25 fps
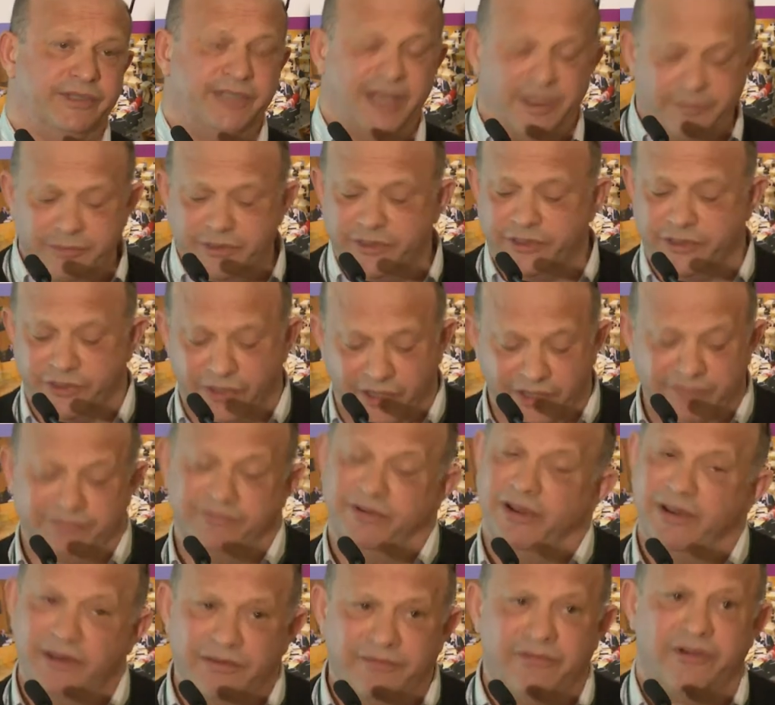demonstrate
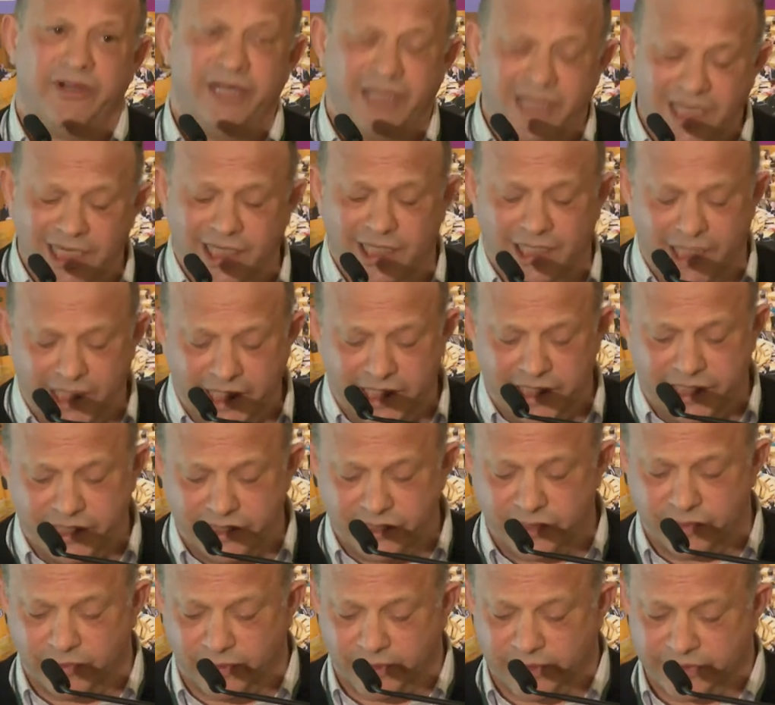very, very clearly
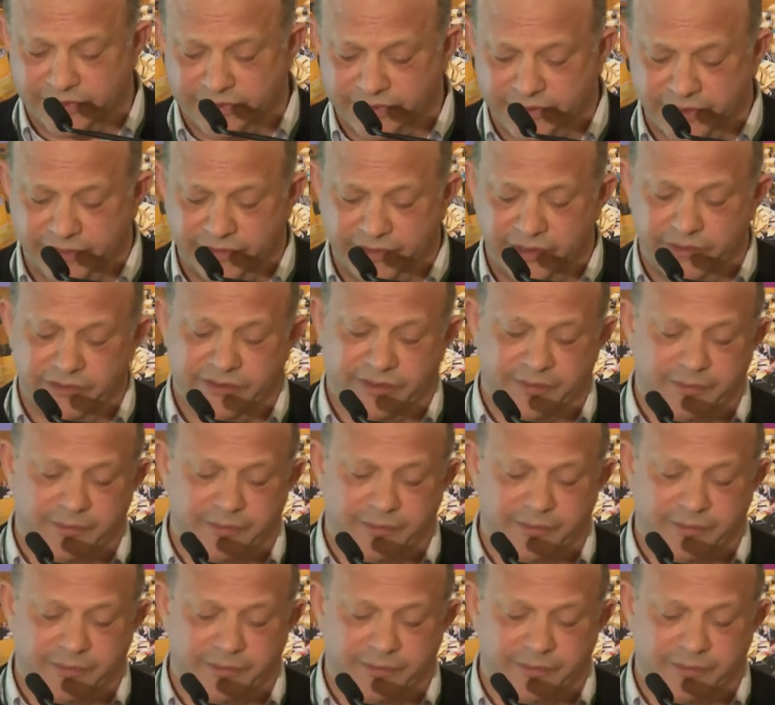to us that there's